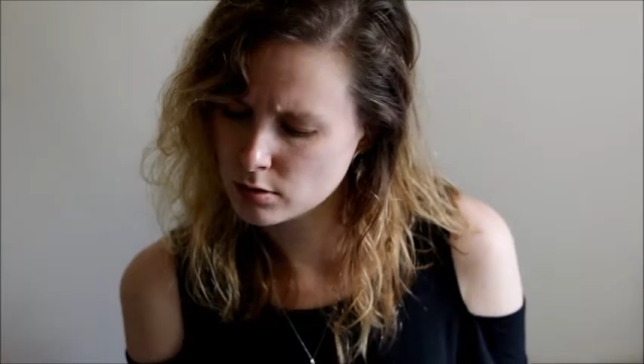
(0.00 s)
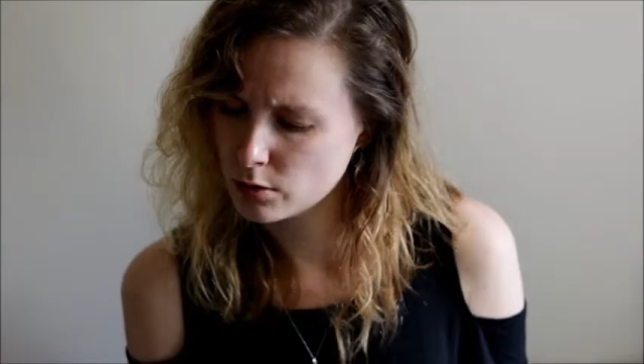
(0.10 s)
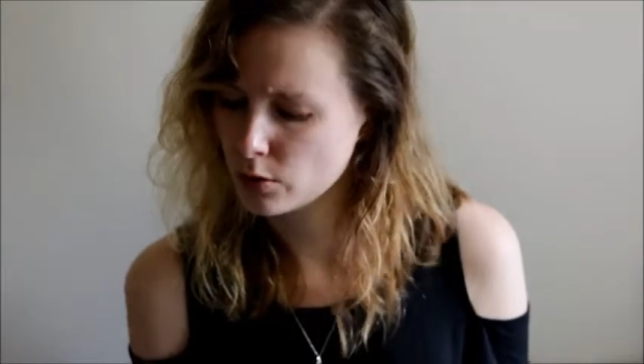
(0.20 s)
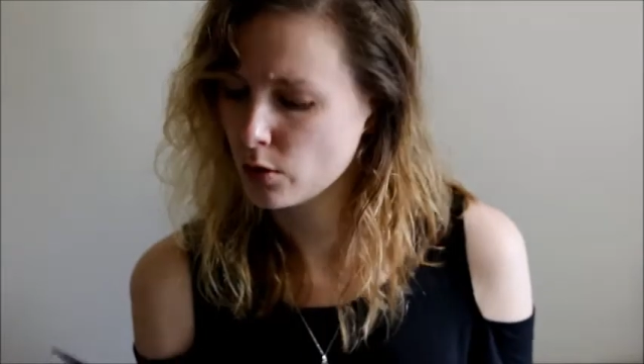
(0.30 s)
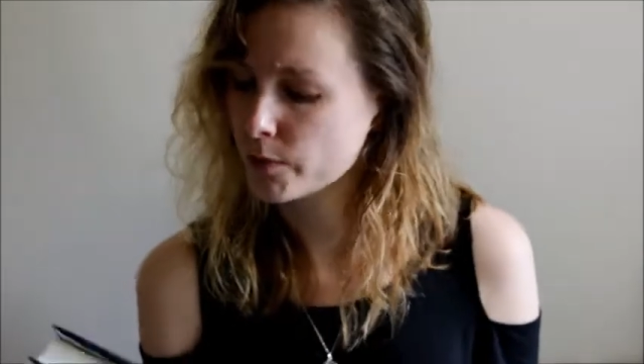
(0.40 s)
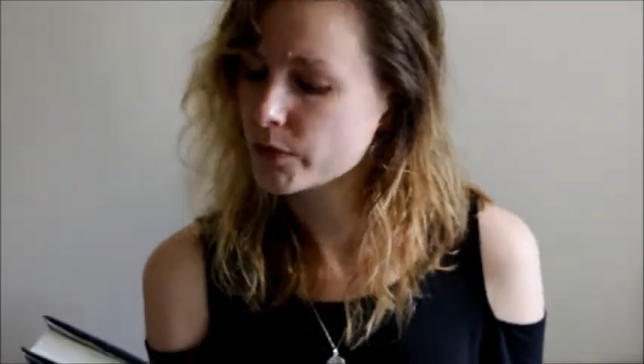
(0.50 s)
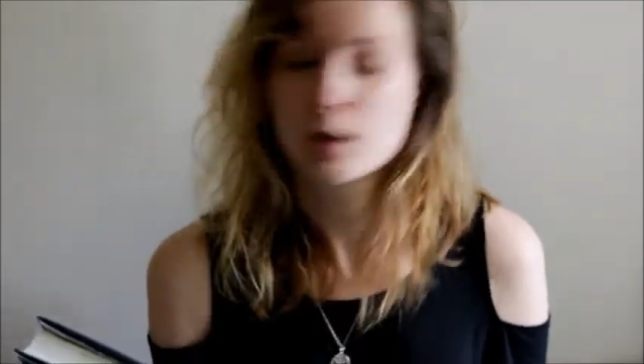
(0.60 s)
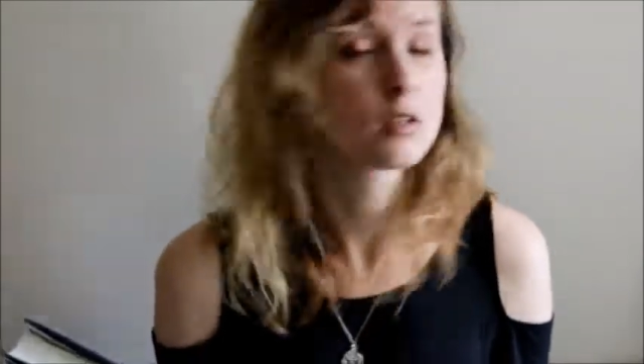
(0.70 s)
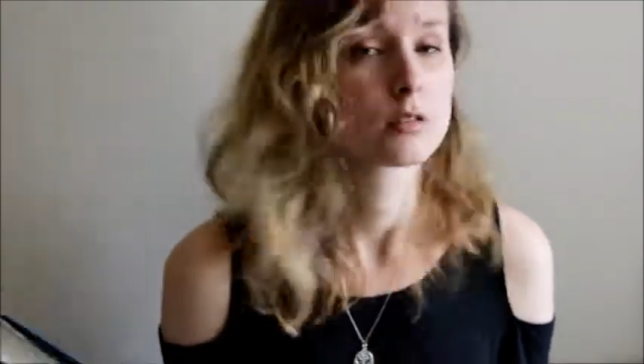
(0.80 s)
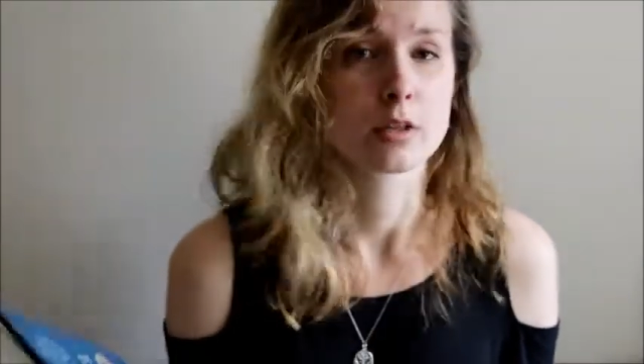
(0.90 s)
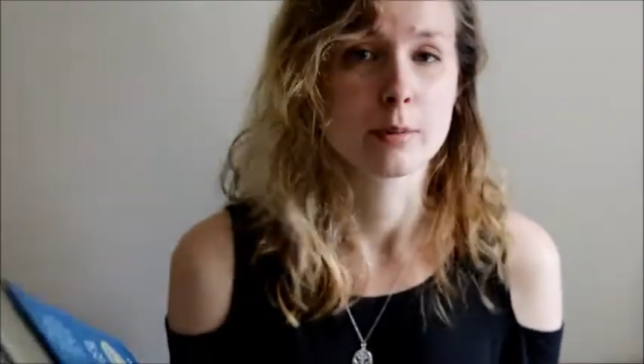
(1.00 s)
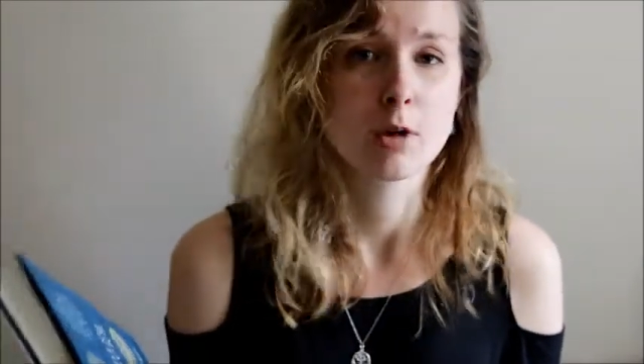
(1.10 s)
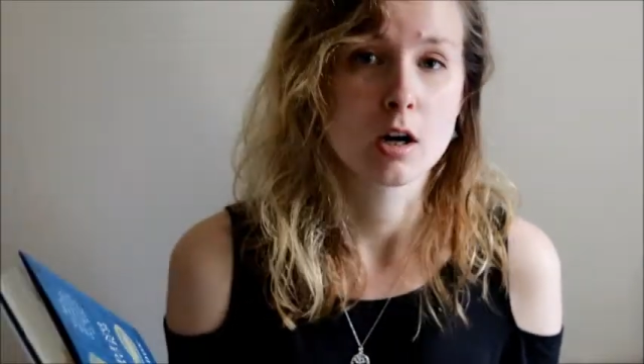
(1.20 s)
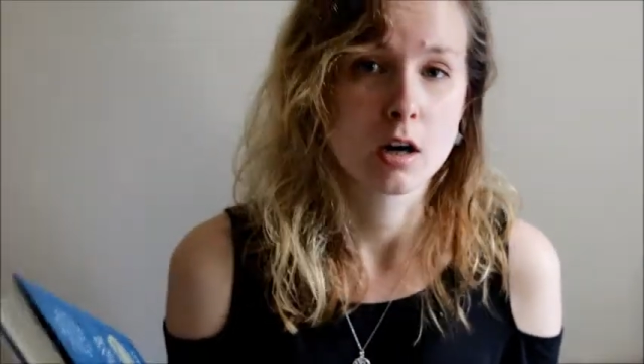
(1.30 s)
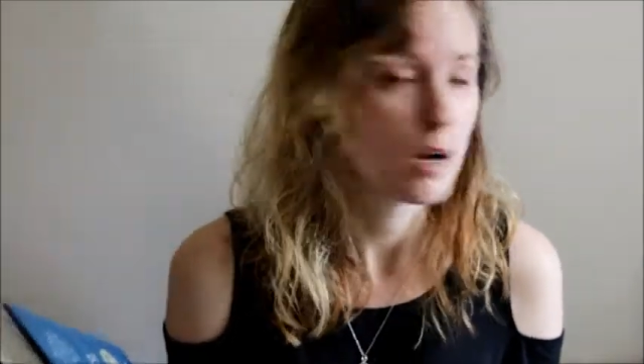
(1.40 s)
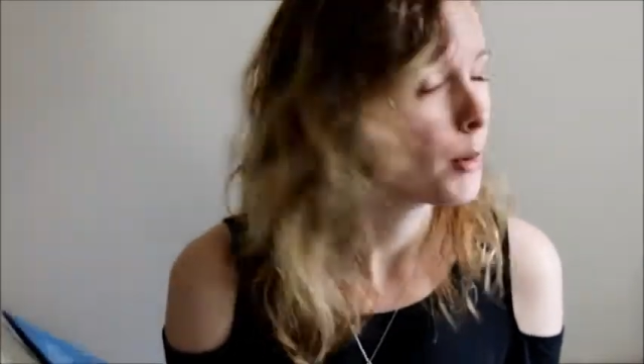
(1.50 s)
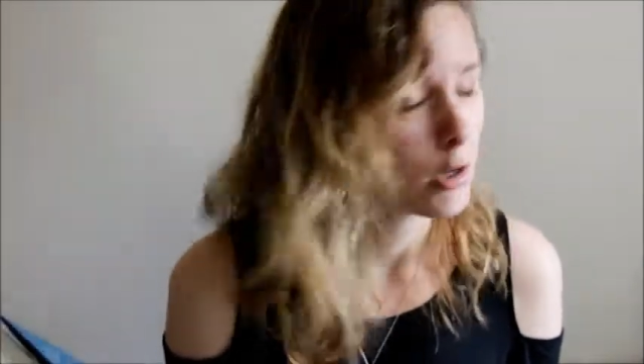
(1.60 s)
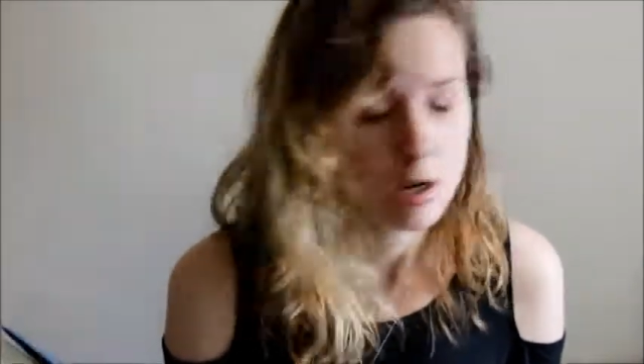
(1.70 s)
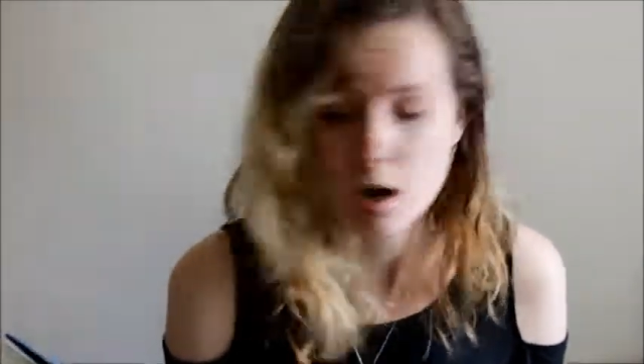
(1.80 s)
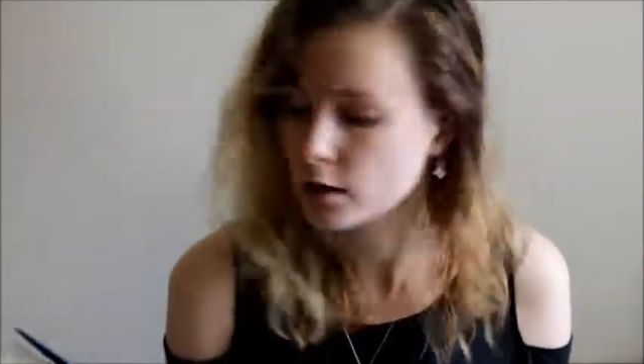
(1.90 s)
Oh no. Sorry, I'm wrong. I'm
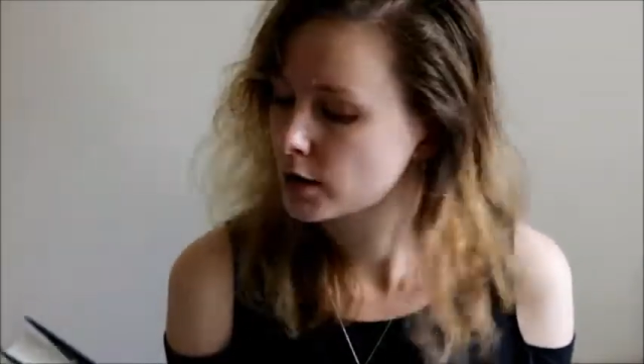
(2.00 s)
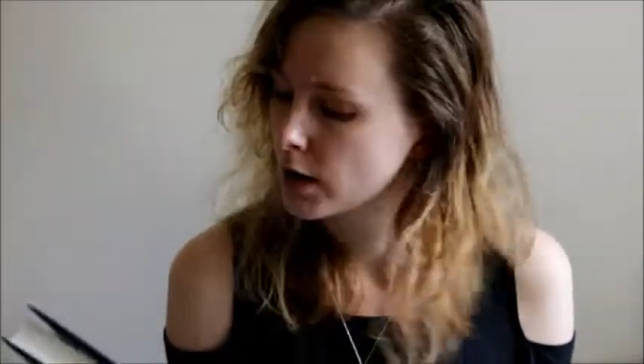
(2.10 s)
all wrong.